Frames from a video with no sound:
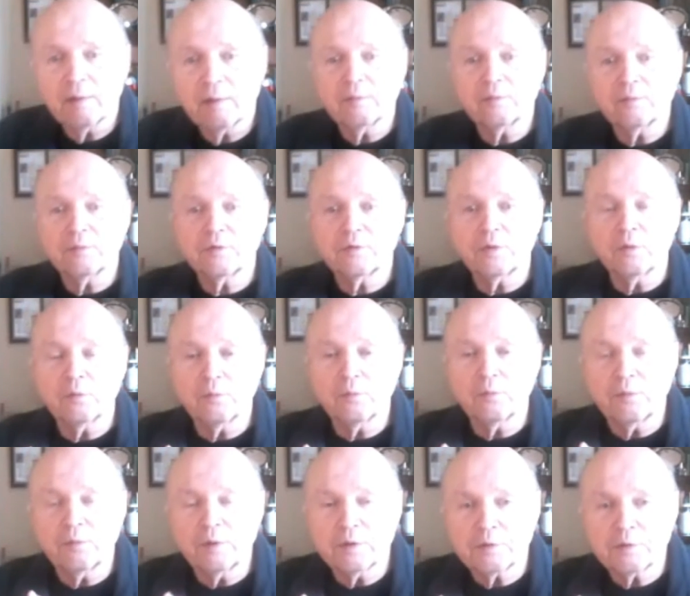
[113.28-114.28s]
so
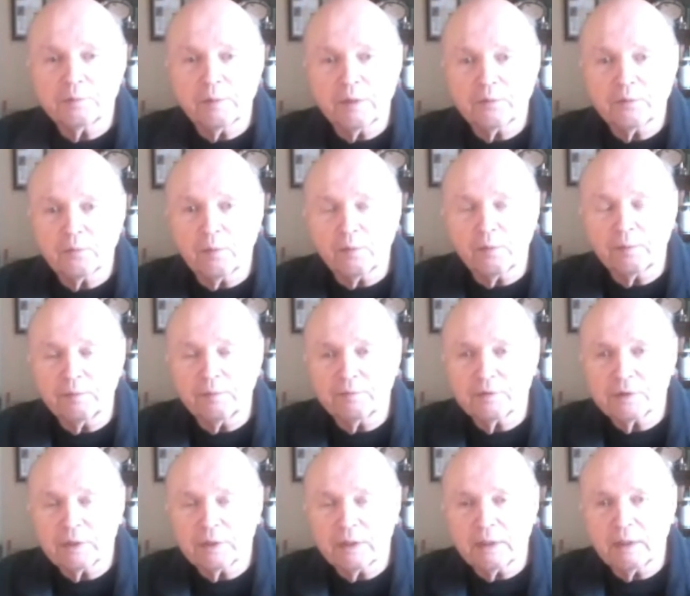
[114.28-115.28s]
this month, what we've
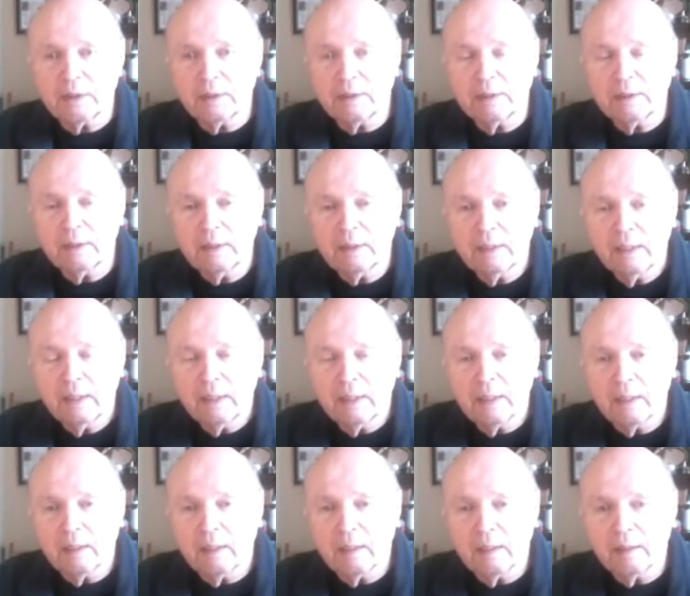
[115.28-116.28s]
seen
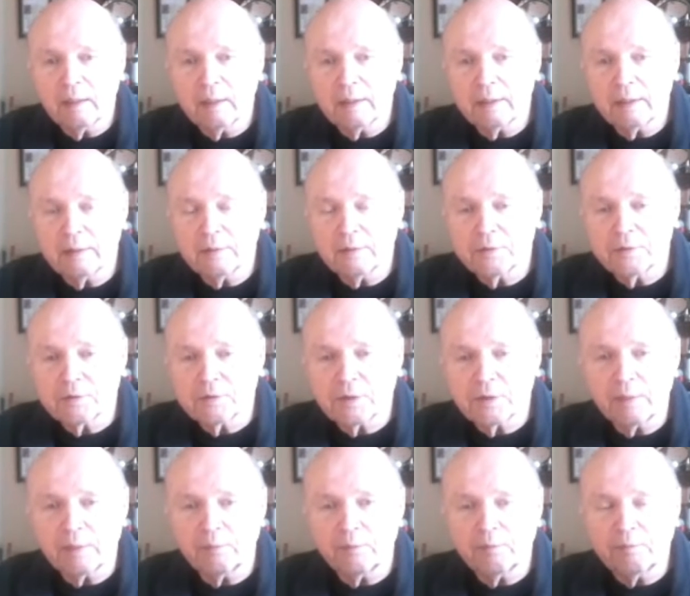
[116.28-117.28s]
is
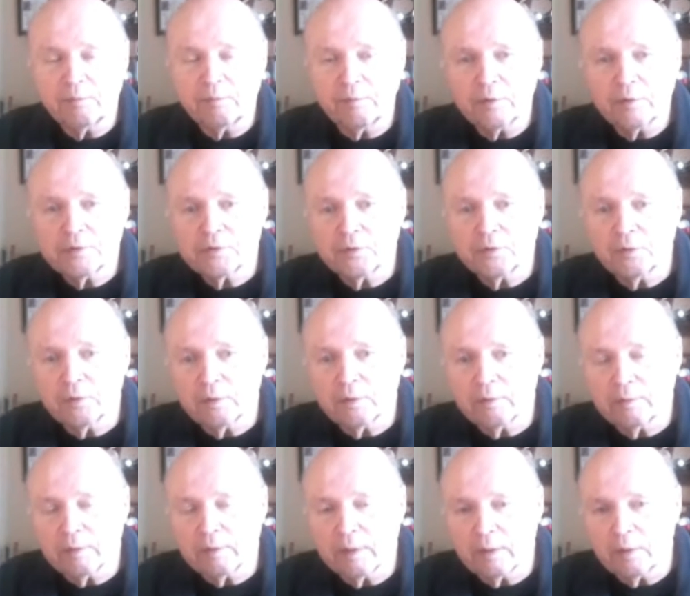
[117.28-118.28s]
a
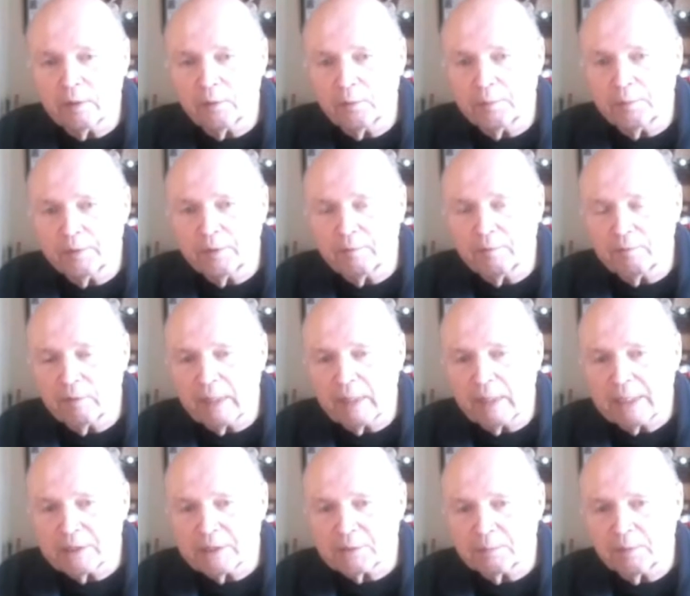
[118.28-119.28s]
reversal a little bit of
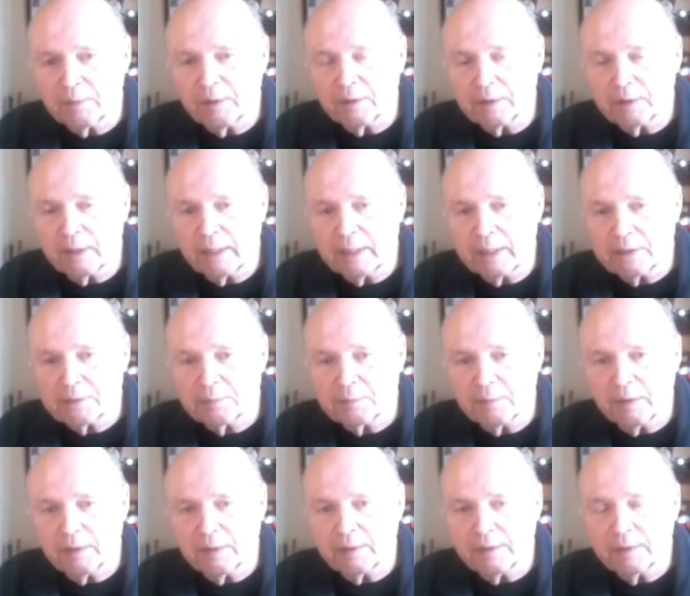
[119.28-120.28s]
last month. Last
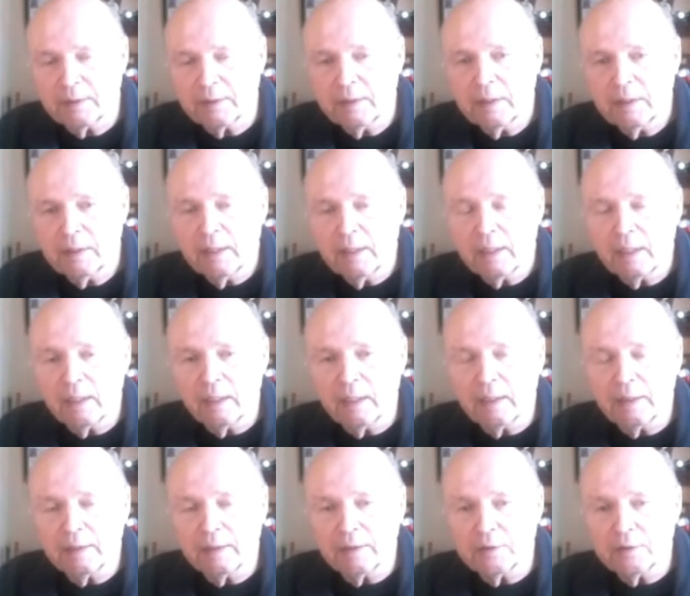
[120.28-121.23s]
month, it